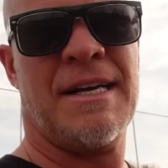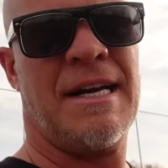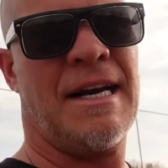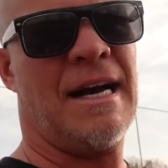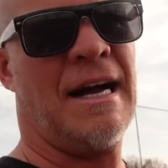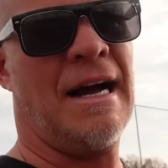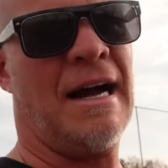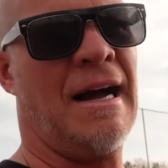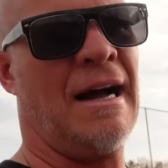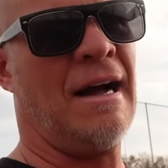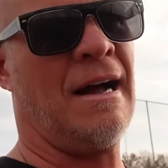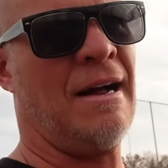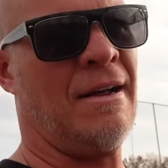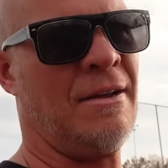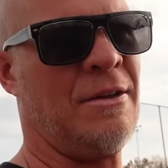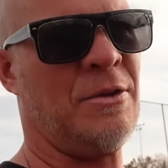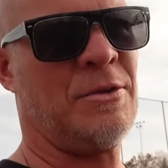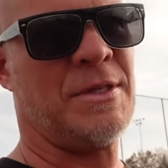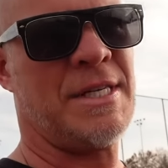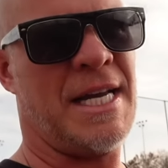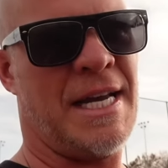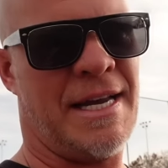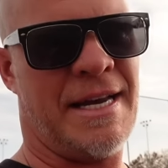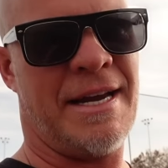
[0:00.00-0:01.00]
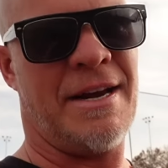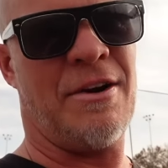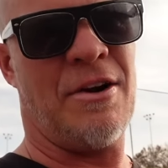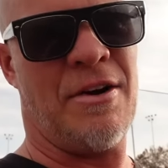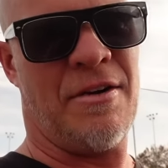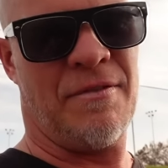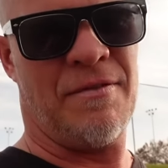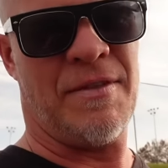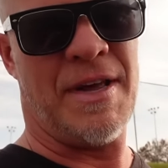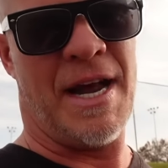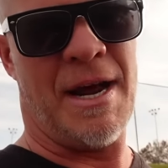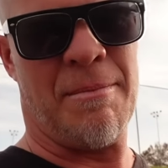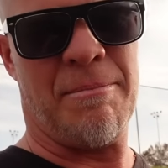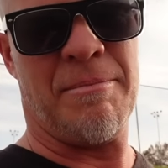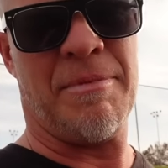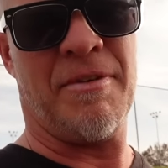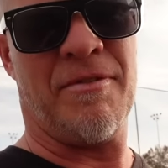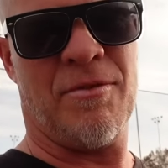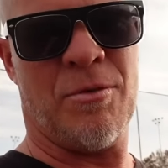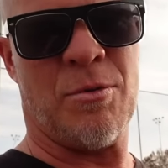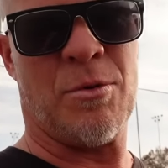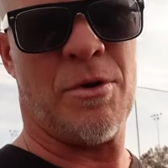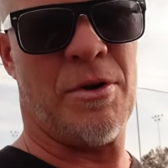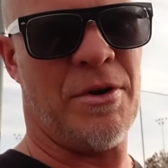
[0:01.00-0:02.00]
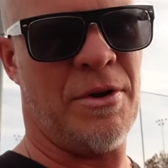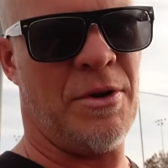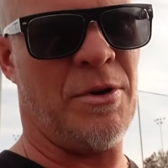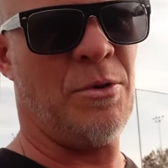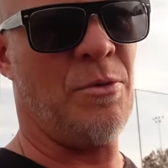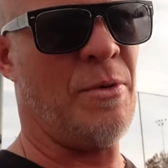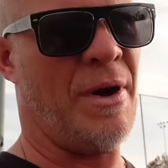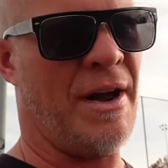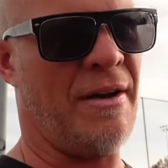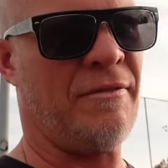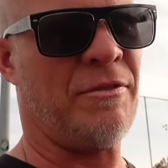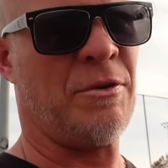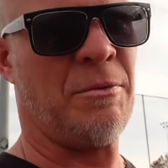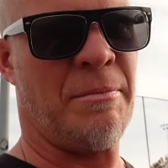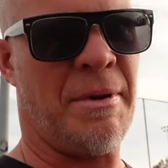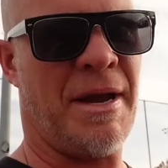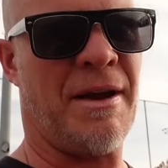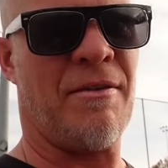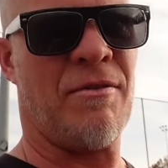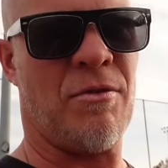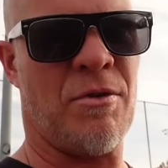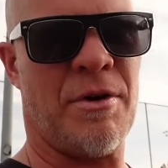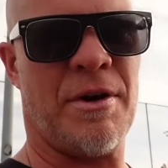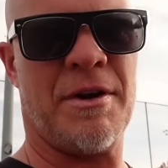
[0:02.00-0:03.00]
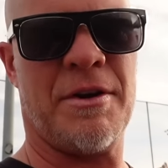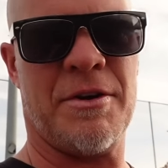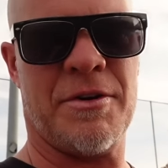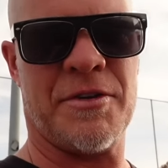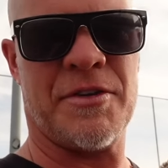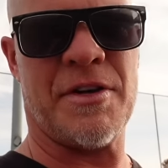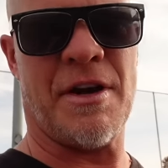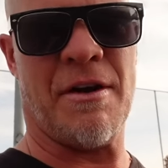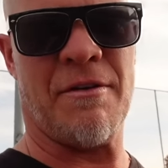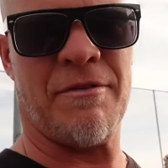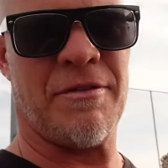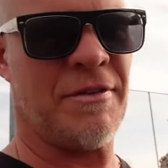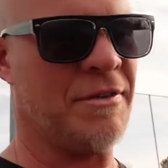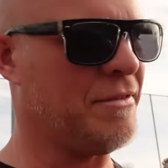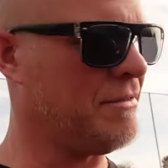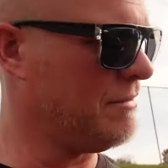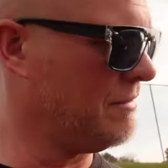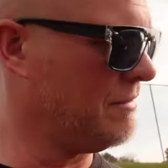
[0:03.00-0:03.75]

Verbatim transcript: uh, you take care of that before you have to pay for it yourself.